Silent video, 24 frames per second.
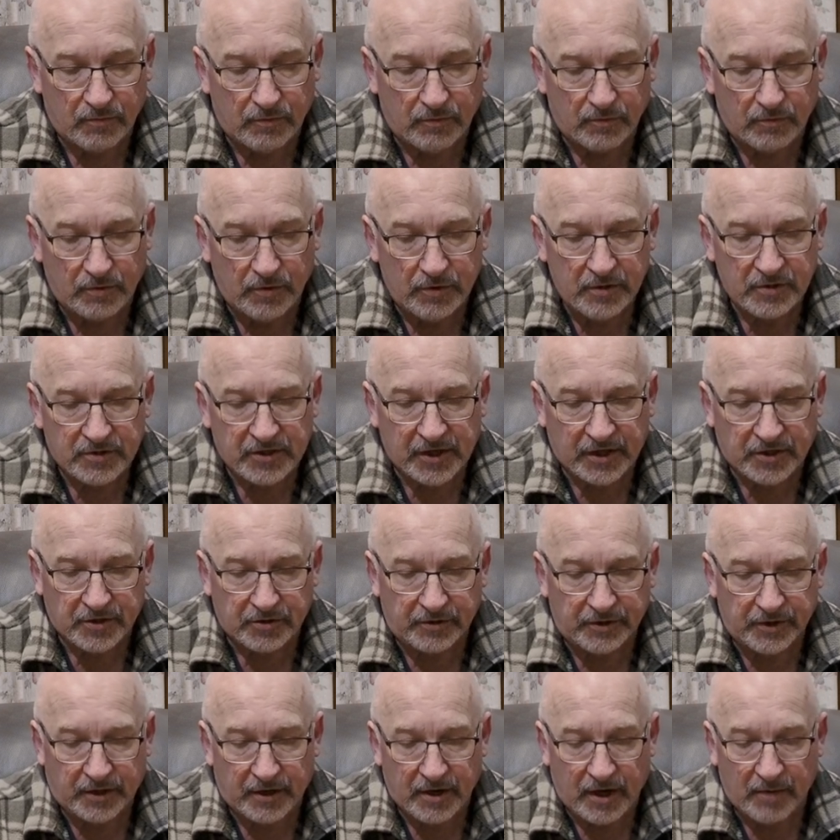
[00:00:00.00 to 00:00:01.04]
units
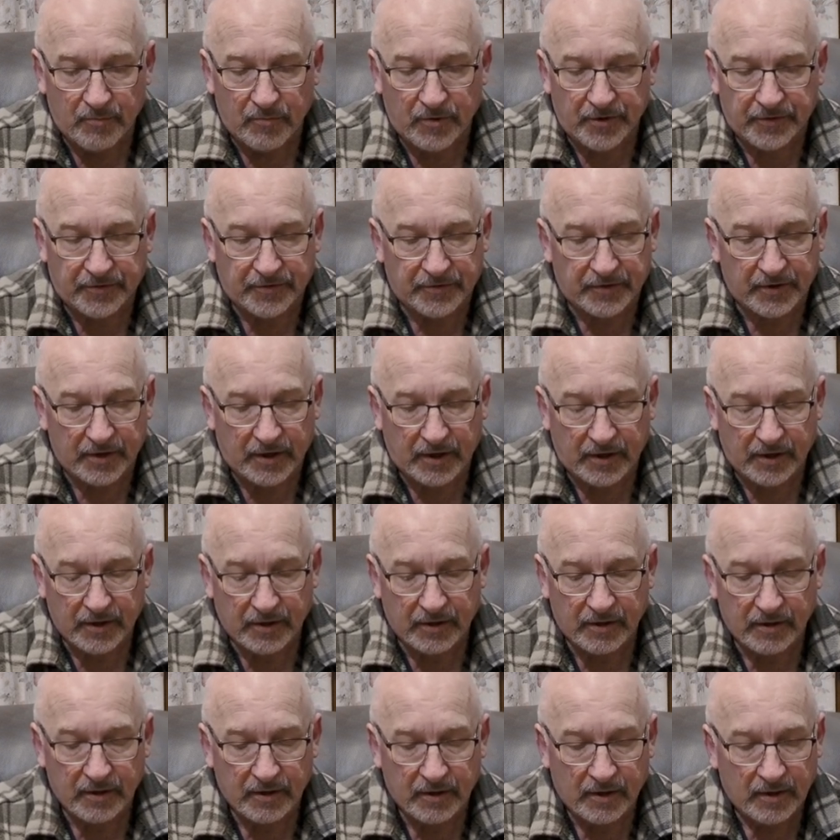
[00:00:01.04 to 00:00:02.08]
actually come with
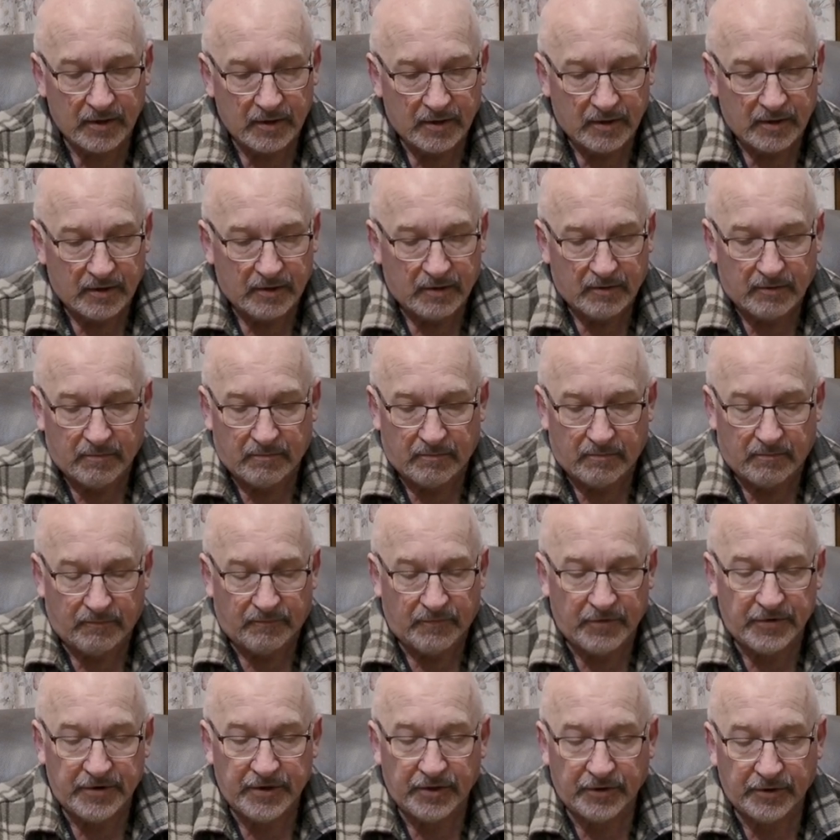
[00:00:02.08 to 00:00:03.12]

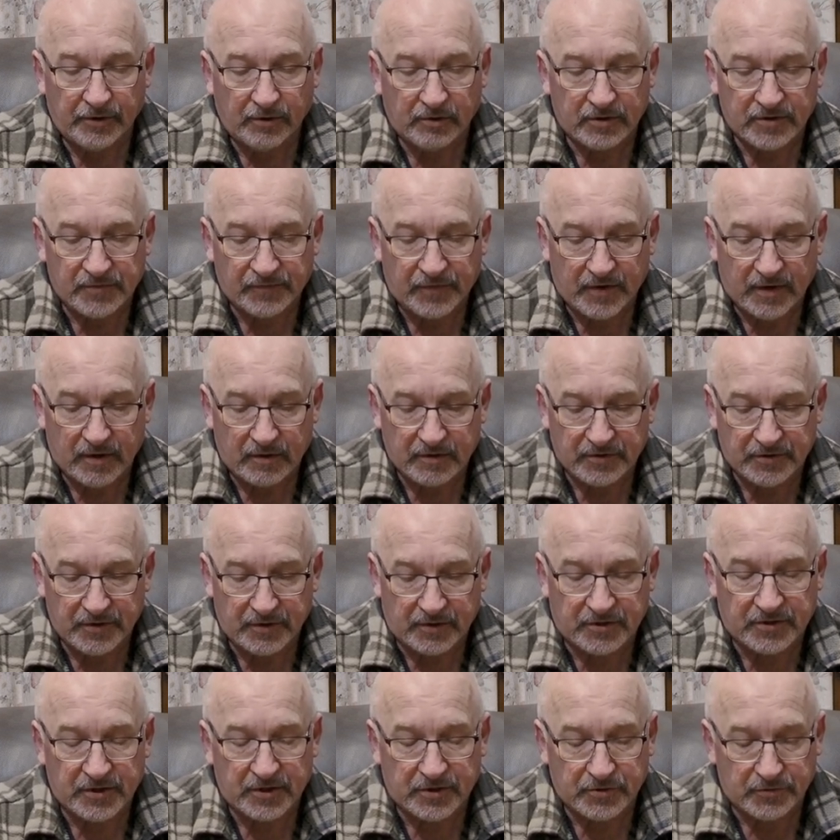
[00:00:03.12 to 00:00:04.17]
very little as far as the
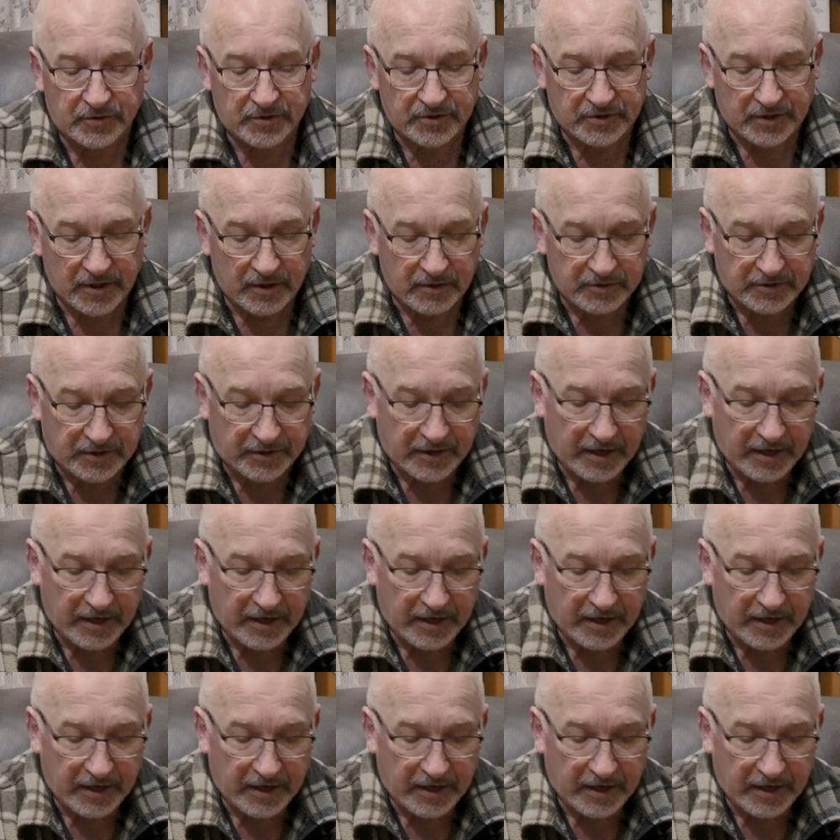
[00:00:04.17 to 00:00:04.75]
accessories goes.